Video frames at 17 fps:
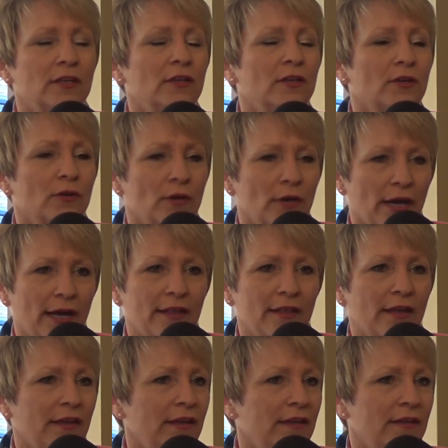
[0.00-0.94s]
you know,
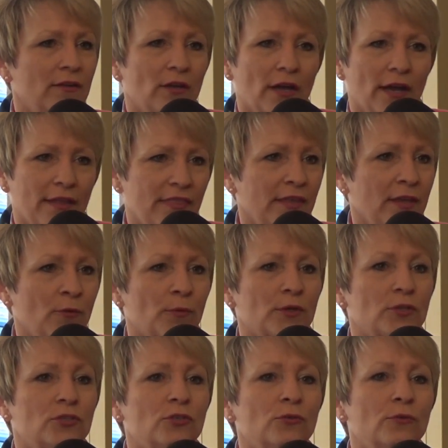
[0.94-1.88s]
I, I think
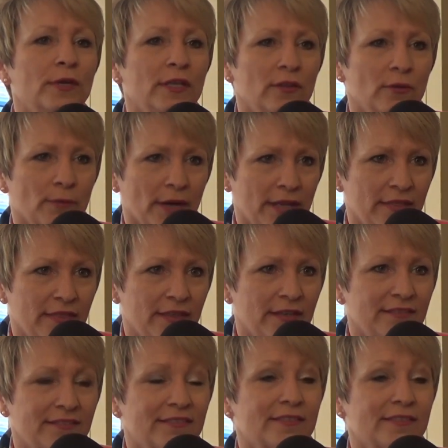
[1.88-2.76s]
we're doing the right things.